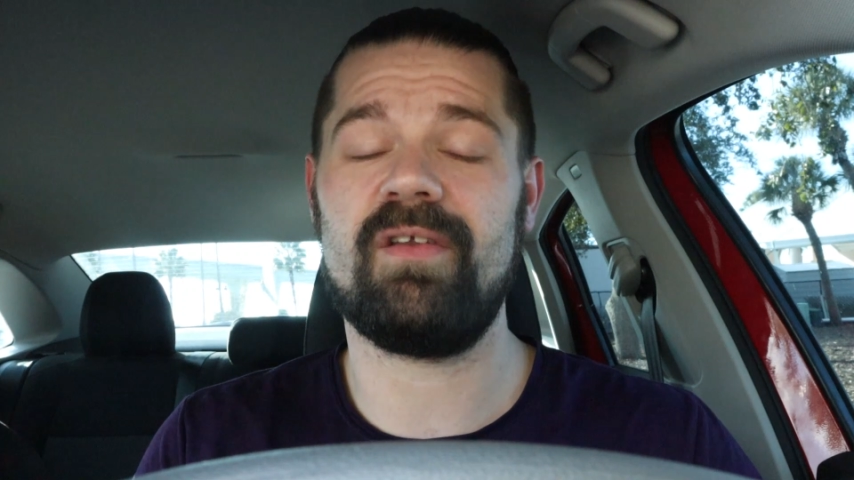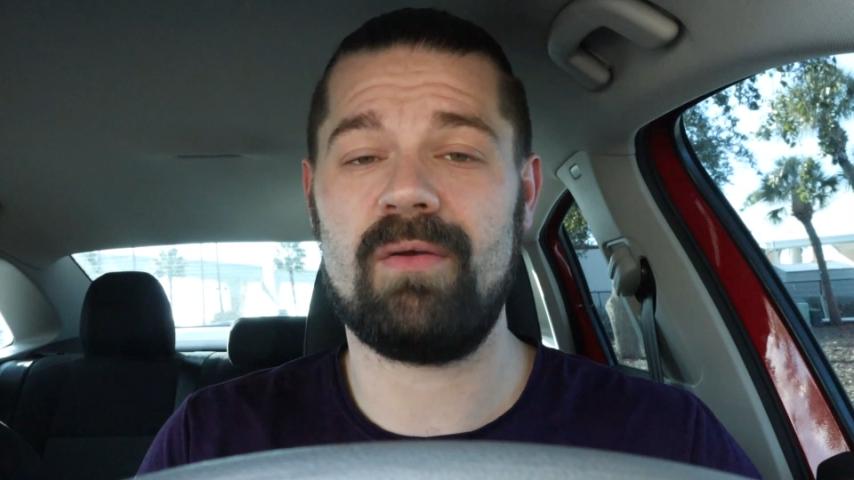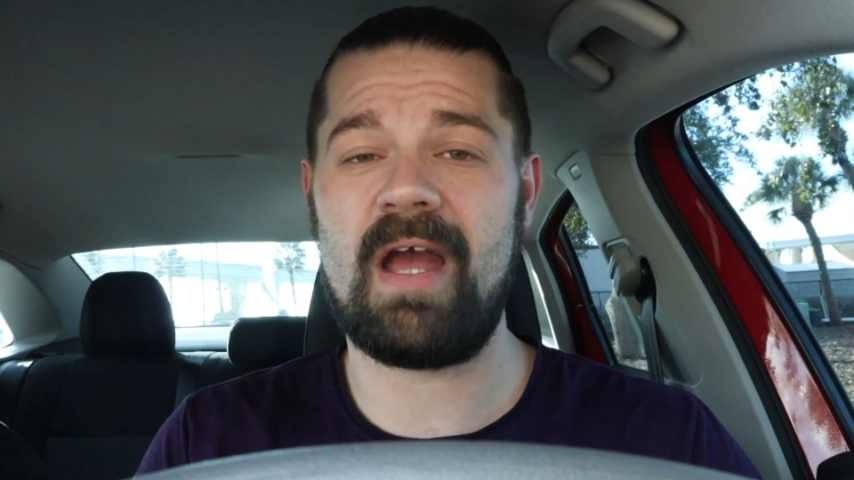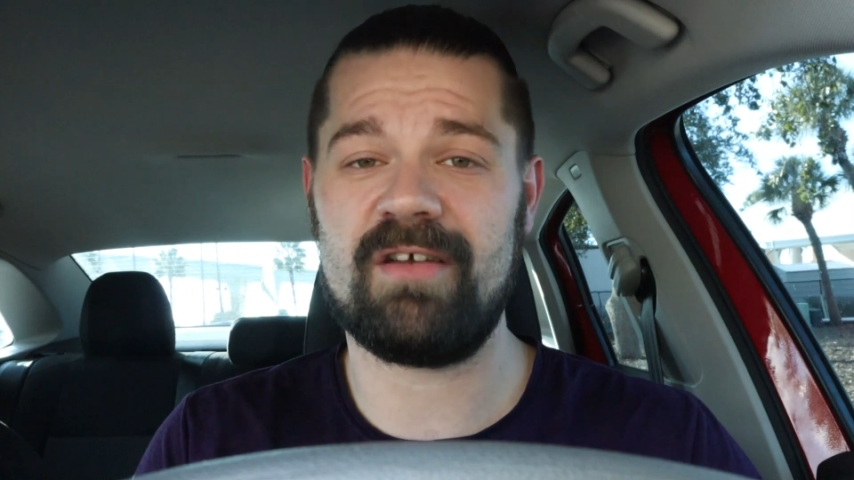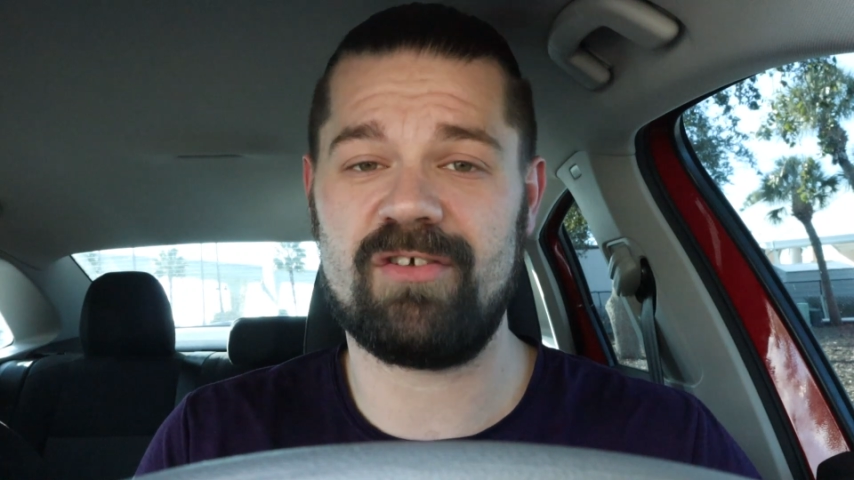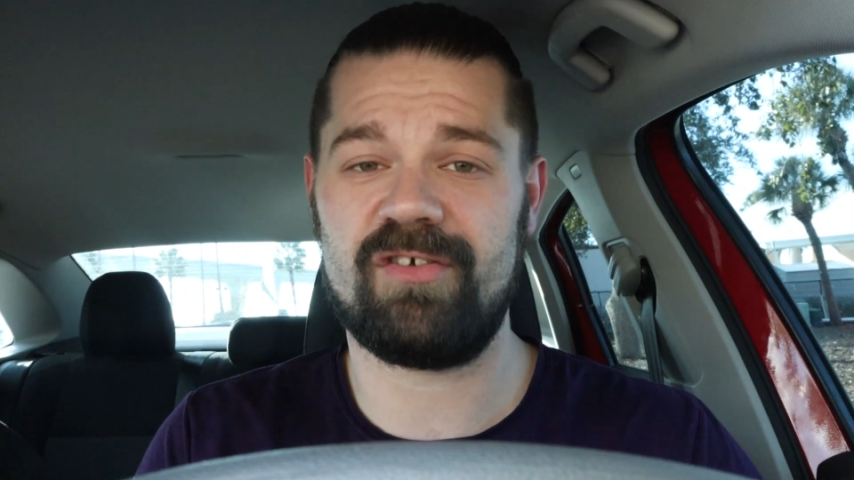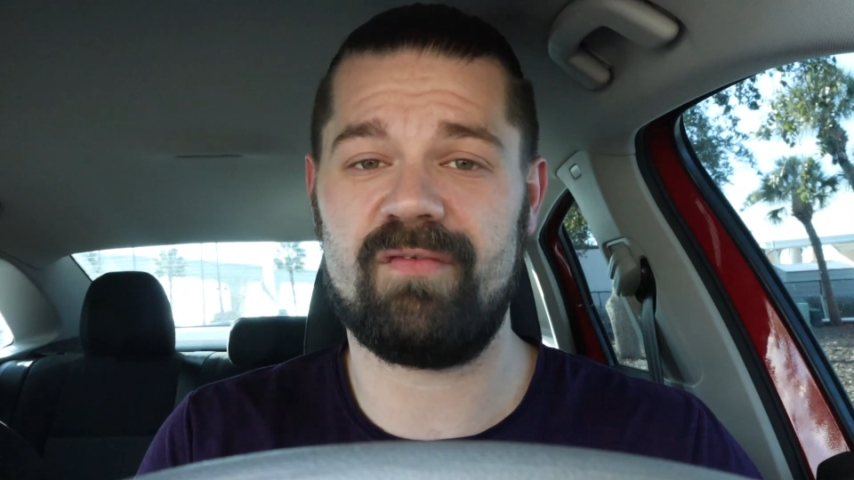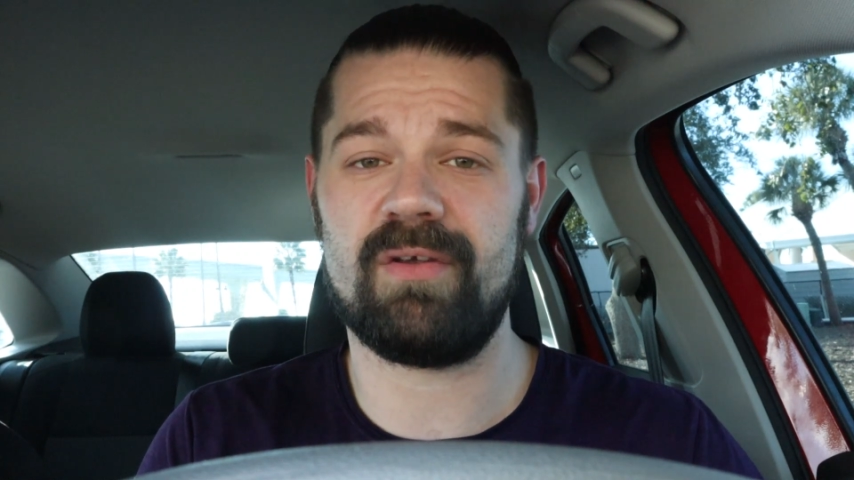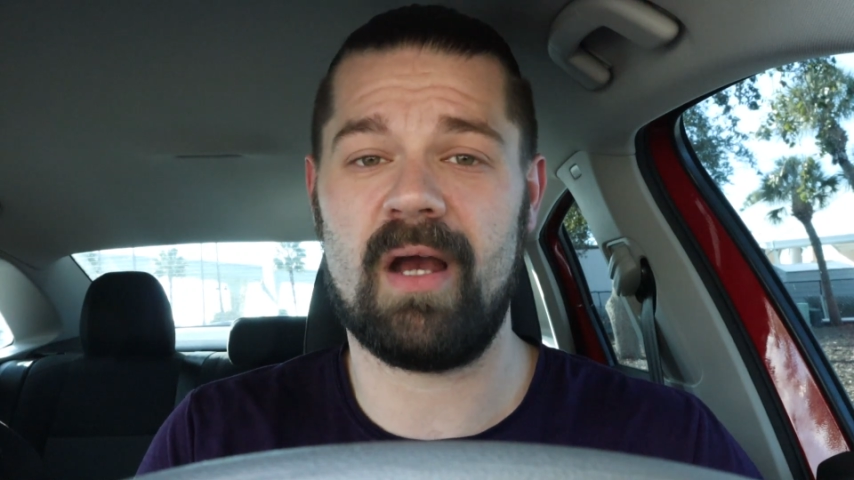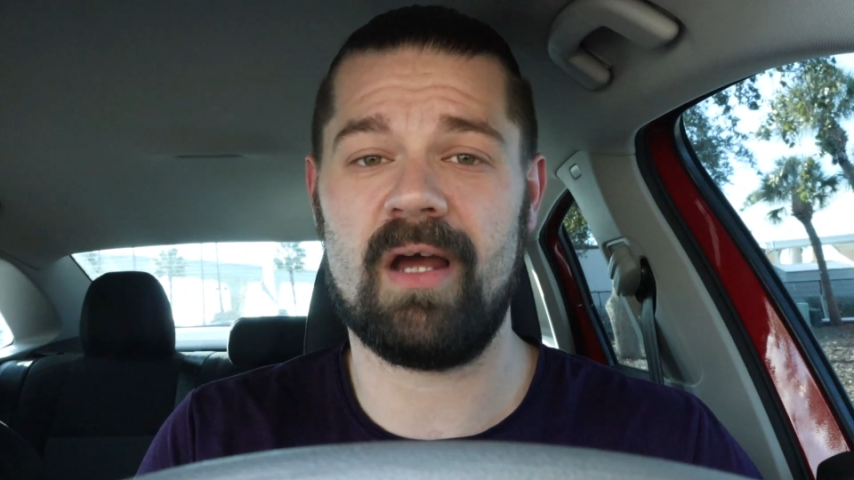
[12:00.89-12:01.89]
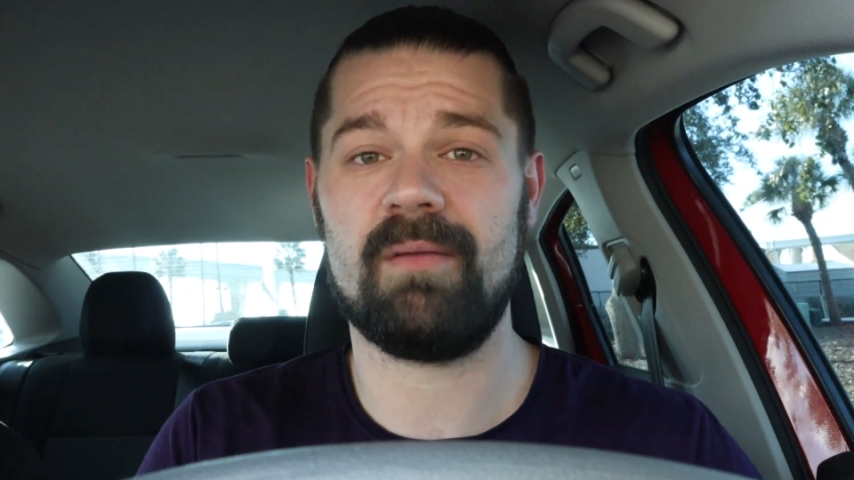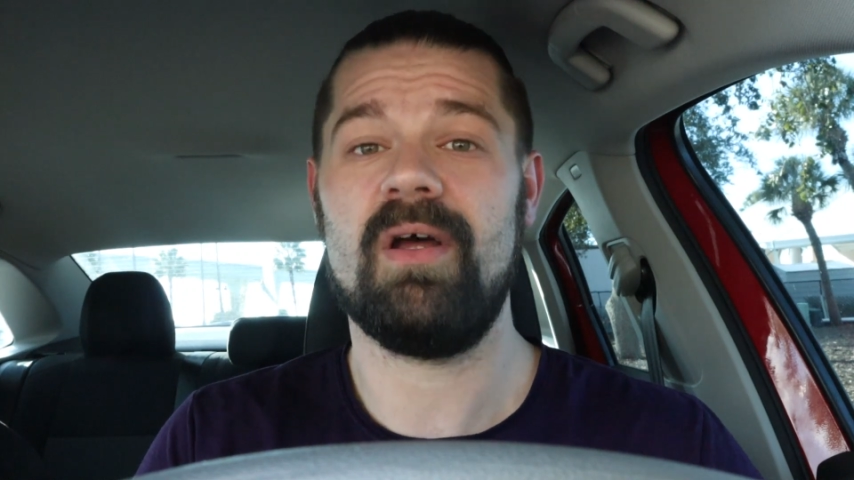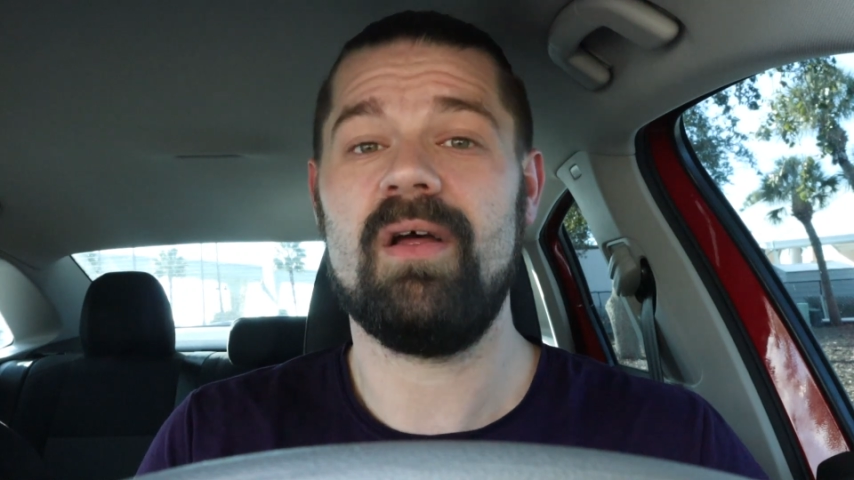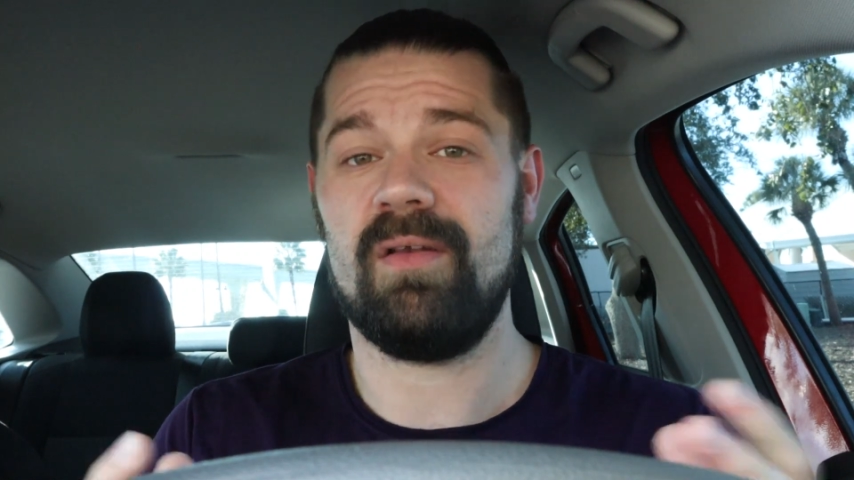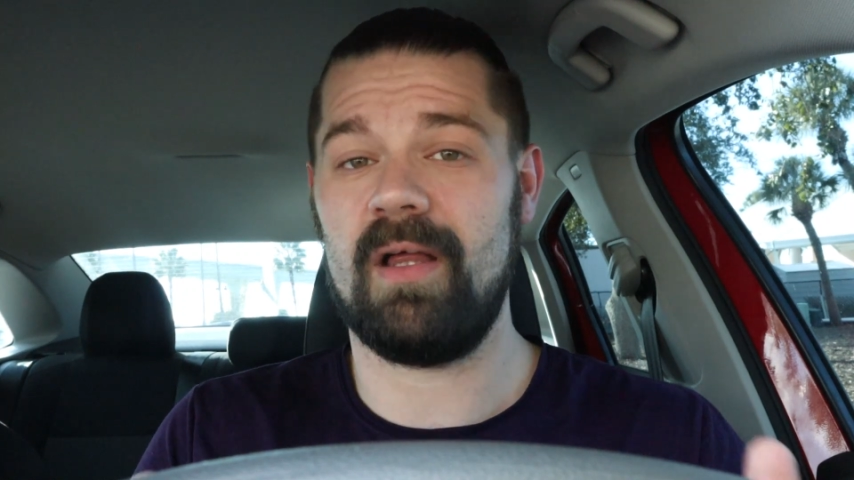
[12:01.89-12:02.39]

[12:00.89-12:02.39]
in the new hatches if you got them.